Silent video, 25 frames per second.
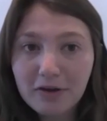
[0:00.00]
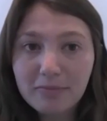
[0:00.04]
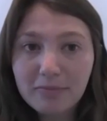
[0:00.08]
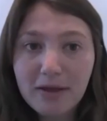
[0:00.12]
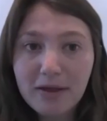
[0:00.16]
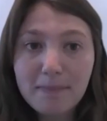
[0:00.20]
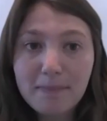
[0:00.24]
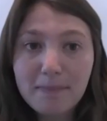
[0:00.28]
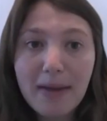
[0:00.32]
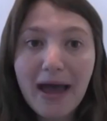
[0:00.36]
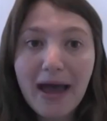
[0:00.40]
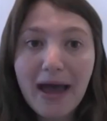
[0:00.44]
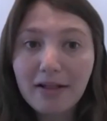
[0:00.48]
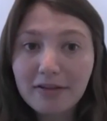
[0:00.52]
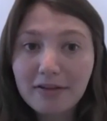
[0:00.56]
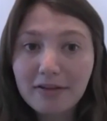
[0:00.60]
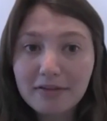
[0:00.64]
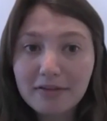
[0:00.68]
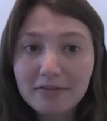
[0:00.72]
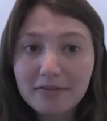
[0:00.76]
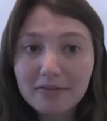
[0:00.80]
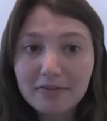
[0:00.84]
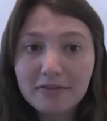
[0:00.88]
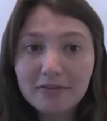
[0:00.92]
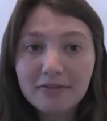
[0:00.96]
They
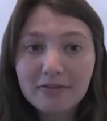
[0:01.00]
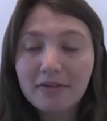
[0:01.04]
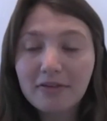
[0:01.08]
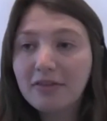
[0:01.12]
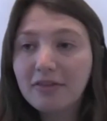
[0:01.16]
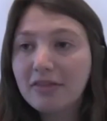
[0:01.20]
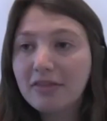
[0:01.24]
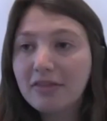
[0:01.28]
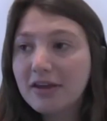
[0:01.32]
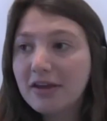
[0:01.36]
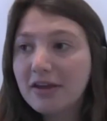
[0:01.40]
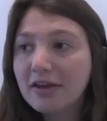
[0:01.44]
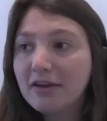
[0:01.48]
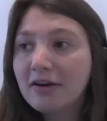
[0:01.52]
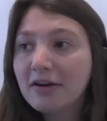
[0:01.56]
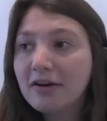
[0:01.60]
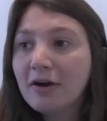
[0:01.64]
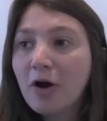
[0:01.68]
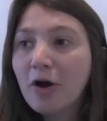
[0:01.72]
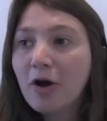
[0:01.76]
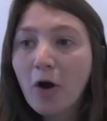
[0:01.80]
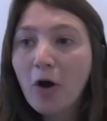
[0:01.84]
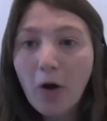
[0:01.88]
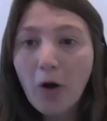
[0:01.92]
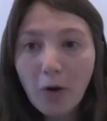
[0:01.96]
balance the
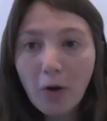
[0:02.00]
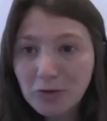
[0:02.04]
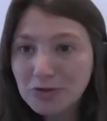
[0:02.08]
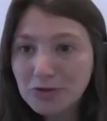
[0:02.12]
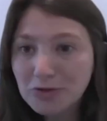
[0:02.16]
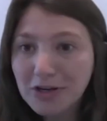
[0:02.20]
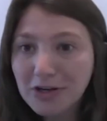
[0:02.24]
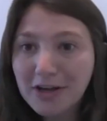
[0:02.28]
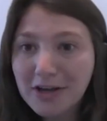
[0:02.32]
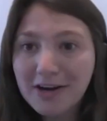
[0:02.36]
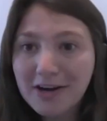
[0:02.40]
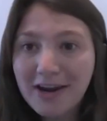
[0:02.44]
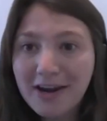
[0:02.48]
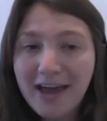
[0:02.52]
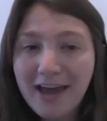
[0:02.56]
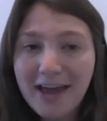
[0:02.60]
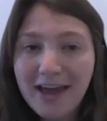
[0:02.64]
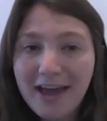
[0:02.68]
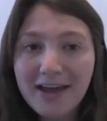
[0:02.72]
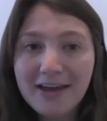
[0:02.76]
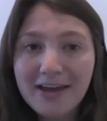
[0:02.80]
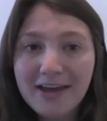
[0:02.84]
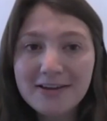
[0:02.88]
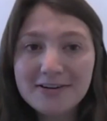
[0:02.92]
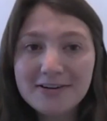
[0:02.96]
ocean,
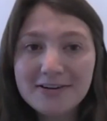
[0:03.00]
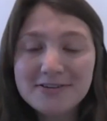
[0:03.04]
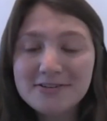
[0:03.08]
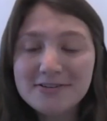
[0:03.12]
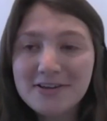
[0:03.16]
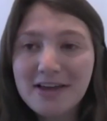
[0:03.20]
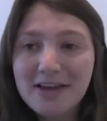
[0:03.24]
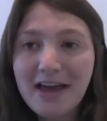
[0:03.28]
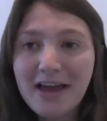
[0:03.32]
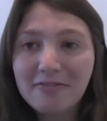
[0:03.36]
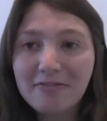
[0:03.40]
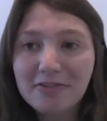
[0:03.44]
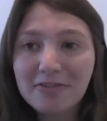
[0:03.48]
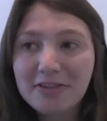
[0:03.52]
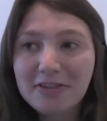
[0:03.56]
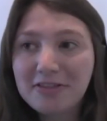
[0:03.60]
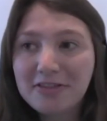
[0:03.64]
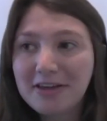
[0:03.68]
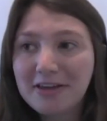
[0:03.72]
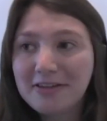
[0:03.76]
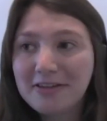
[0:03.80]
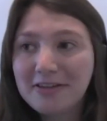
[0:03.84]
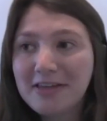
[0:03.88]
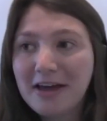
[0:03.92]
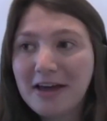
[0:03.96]
and
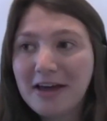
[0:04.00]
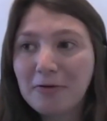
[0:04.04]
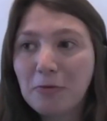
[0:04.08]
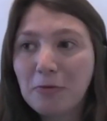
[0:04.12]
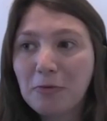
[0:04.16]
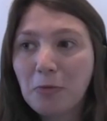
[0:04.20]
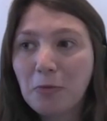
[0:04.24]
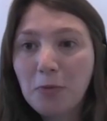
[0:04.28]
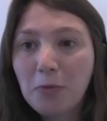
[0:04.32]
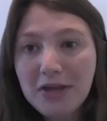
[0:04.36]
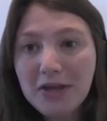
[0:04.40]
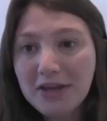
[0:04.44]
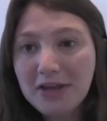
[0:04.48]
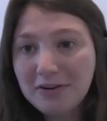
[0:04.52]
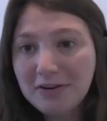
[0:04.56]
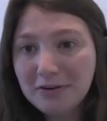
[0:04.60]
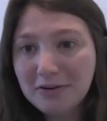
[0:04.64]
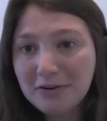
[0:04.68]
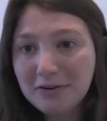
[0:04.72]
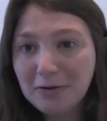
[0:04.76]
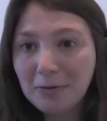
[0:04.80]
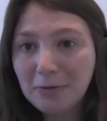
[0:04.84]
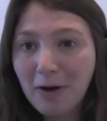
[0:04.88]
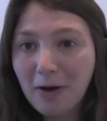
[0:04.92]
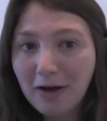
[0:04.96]
everything that we
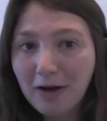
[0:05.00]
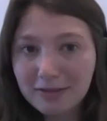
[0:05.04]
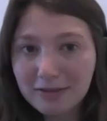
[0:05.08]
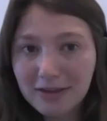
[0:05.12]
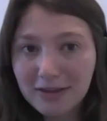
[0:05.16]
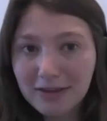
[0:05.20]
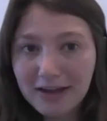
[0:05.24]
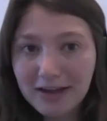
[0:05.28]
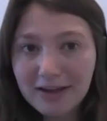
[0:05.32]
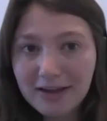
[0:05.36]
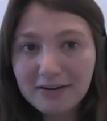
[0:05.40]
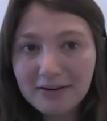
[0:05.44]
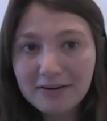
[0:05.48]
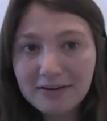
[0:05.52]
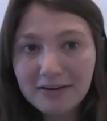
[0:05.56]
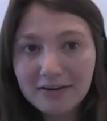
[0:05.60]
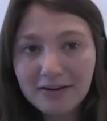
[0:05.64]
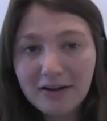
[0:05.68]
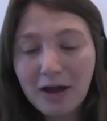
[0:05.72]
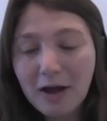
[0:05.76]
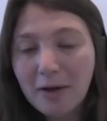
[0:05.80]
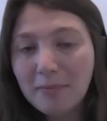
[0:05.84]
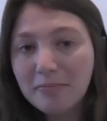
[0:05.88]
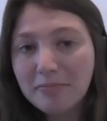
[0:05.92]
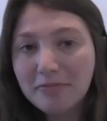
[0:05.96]
do on land
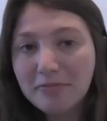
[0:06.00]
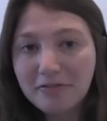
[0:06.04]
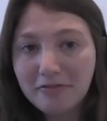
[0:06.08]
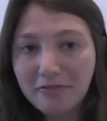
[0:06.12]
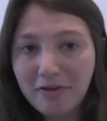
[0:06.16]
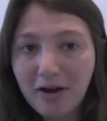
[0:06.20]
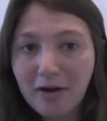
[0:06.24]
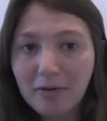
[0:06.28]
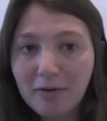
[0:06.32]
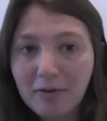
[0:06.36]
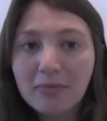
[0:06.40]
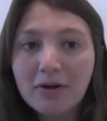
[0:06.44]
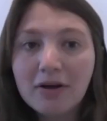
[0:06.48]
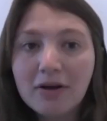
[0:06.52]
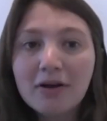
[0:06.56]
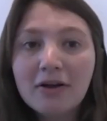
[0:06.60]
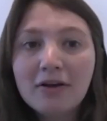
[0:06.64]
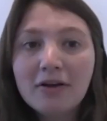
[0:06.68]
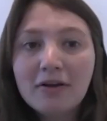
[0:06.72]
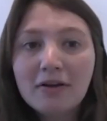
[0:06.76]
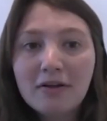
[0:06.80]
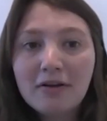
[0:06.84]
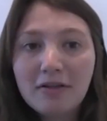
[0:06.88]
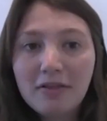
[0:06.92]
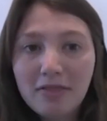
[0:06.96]
comes from
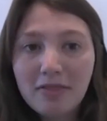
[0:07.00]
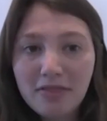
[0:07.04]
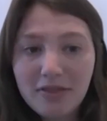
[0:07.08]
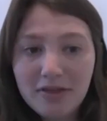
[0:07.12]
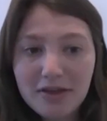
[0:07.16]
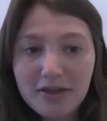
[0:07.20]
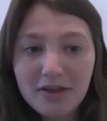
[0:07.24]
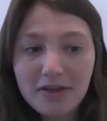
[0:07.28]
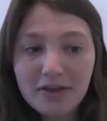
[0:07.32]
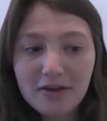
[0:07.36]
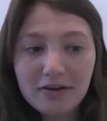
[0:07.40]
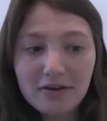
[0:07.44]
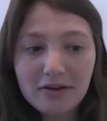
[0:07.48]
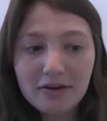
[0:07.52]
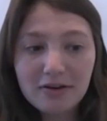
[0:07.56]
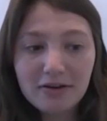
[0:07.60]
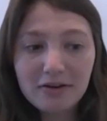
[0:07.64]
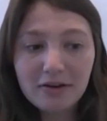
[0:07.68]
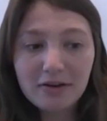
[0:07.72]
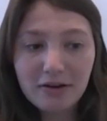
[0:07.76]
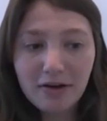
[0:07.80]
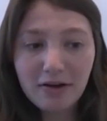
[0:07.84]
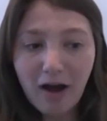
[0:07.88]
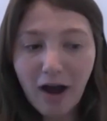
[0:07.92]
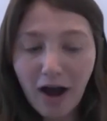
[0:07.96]
the
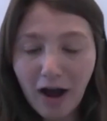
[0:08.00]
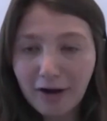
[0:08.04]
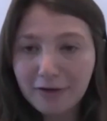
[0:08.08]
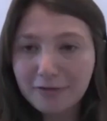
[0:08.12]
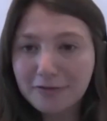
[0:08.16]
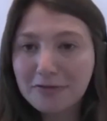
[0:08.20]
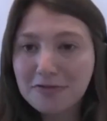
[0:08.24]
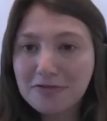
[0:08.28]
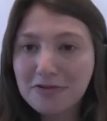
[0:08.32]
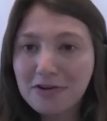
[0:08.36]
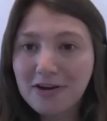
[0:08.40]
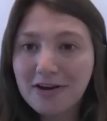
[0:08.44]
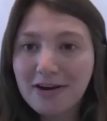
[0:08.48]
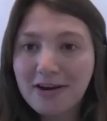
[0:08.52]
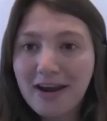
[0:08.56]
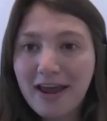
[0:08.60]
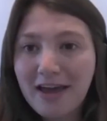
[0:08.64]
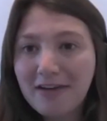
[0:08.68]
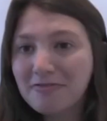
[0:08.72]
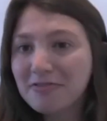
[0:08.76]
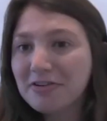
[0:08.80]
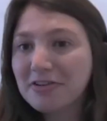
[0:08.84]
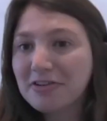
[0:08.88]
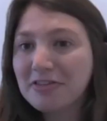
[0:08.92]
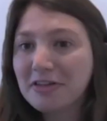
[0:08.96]
oxygen and
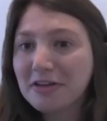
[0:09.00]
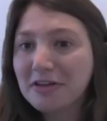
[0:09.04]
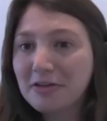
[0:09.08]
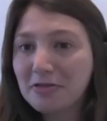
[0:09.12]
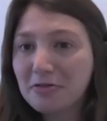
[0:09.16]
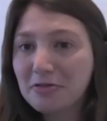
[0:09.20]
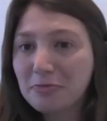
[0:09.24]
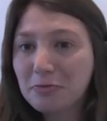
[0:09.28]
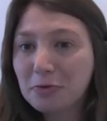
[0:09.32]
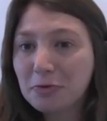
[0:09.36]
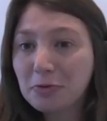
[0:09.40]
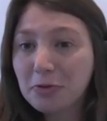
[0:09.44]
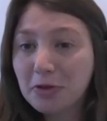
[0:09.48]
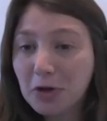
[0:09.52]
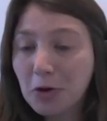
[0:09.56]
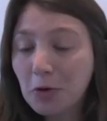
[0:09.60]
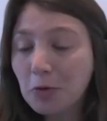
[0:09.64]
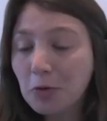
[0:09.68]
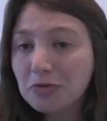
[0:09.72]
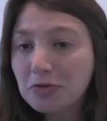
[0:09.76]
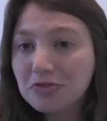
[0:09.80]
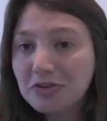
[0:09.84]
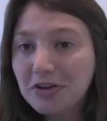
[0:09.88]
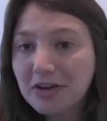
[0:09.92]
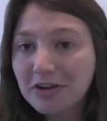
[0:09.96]
everything through the
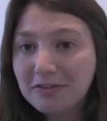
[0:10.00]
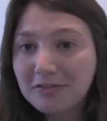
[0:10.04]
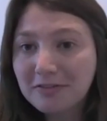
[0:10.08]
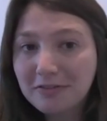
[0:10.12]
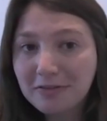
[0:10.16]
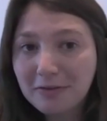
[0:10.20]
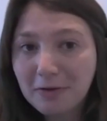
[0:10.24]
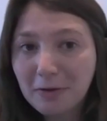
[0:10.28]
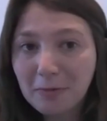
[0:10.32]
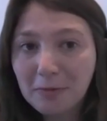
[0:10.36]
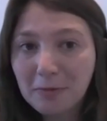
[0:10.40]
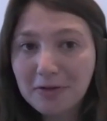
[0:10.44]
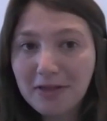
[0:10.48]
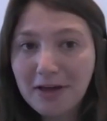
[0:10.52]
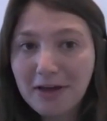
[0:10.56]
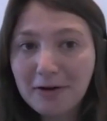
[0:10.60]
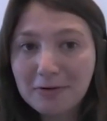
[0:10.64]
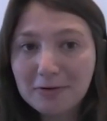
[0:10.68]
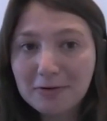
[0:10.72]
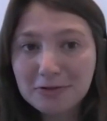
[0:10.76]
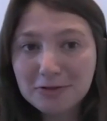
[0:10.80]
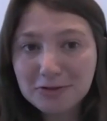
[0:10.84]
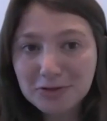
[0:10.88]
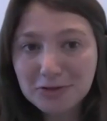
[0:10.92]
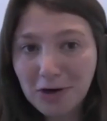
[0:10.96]
ocean. So without
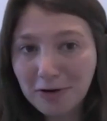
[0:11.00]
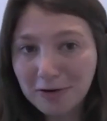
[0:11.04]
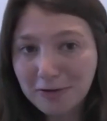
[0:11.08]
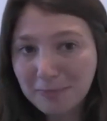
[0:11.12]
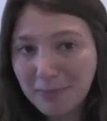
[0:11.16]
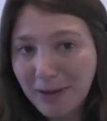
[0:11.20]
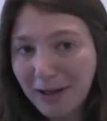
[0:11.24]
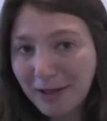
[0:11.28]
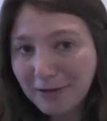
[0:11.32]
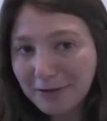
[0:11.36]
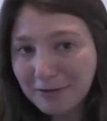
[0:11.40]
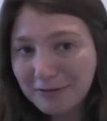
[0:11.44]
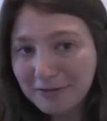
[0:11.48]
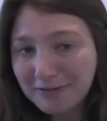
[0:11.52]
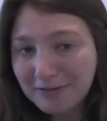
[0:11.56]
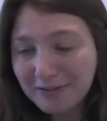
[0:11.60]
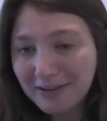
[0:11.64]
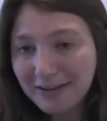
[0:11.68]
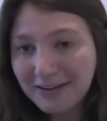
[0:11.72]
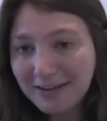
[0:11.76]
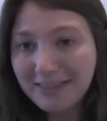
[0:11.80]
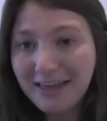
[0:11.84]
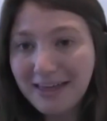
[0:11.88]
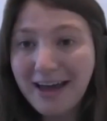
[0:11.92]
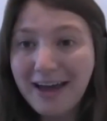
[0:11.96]
sharks
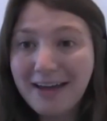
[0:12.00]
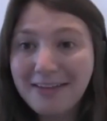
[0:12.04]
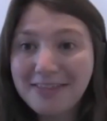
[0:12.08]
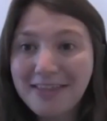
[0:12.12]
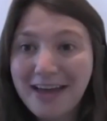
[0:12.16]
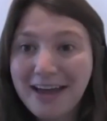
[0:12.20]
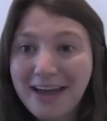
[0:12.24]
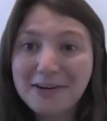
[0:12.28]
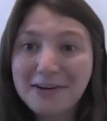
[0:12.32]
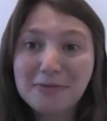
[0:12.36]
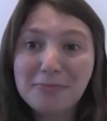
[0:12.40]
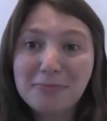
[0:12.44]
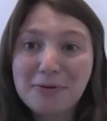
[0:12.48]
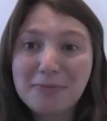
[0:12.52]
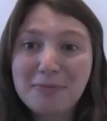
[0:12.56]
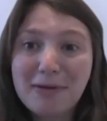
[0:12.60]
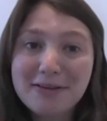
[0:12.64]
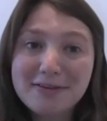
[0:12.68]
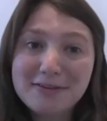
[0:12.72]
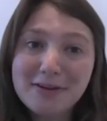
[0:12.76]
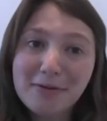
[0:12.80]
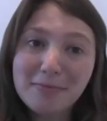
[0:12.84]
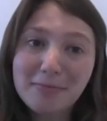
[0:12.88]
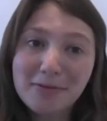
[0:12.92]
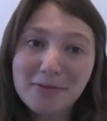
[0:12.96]
balancing that could be
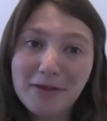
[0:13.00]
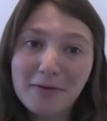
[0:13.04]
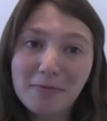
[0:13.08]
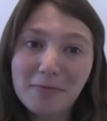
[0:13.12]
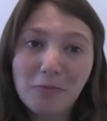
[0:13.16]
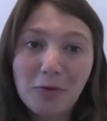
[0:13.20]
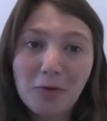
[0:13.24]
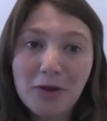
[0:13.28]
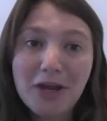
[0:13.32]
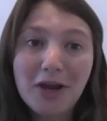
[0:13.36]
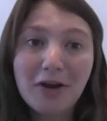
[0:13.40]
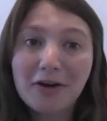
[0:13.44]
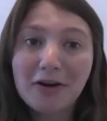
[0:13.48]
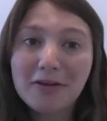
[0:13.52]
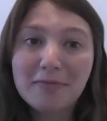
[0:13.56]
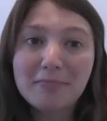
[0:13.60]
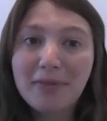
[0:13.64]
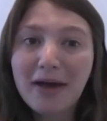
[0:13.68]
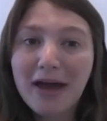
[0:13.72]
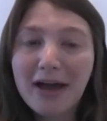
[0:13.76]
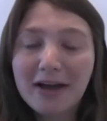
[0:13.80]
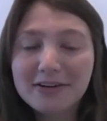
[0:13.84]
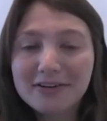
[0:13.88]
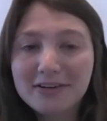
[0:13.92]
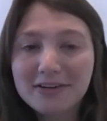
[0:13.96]
messed up, and then we are
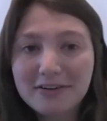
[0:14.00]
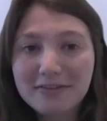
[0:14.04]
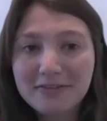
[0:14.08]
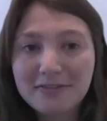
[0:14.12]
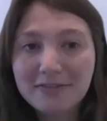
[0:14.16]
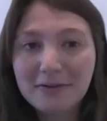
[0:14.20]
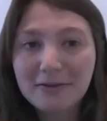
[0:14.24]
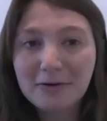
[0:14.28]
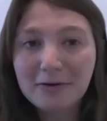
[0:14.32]
impacted. So